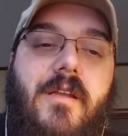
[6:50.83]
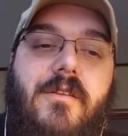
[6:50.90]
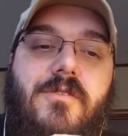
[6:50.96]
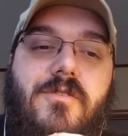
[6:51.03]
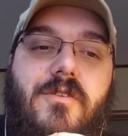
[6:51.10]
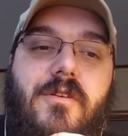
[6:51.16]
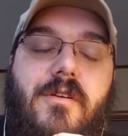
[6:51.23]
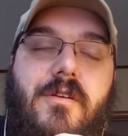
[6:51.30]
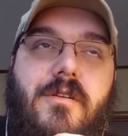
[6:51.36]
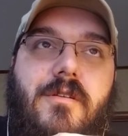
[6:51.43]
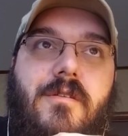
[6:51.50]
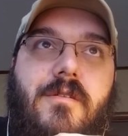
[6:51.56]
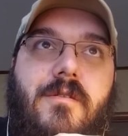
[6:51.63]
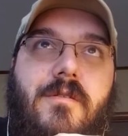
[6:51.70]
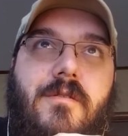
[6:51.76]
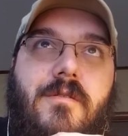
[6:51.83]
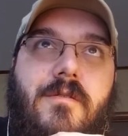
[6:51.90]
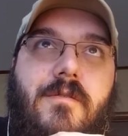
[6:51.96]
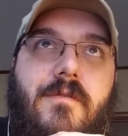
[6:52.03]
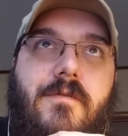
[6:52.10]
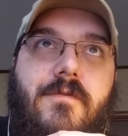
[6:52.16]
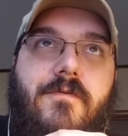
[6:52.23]
He took
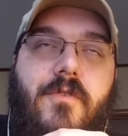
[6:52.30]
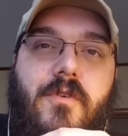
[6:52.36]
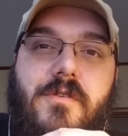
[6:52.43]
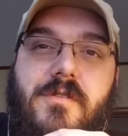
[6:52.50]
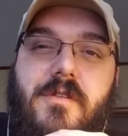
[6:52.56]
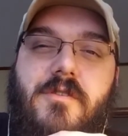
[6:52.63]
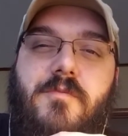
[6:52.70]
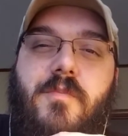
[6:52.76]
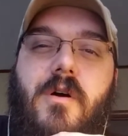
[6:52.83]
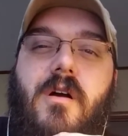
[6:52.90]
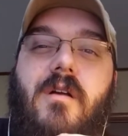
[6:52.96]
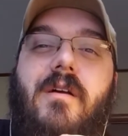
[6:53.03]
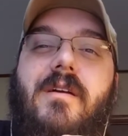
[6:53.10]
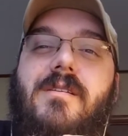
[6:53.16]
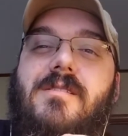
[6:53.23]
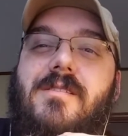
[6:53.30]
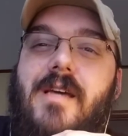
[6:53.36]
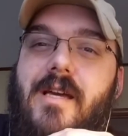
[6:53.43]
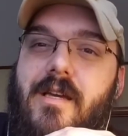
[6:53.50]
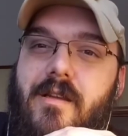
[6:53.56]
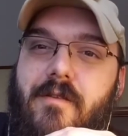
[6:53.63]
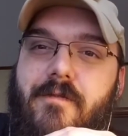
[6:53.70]
first in sparring,
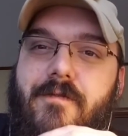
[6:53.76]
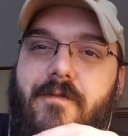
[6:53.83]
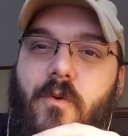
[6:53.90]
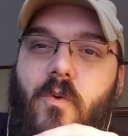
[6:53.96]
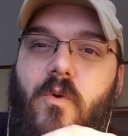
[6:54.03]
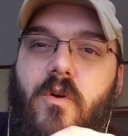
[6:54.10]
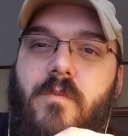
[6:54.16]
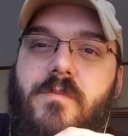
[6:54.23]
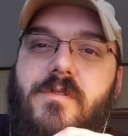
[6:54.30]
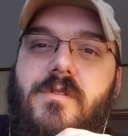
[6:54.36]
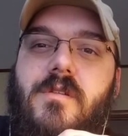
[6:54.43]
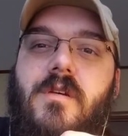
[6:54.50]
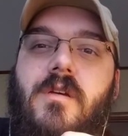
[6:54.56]
second in forms,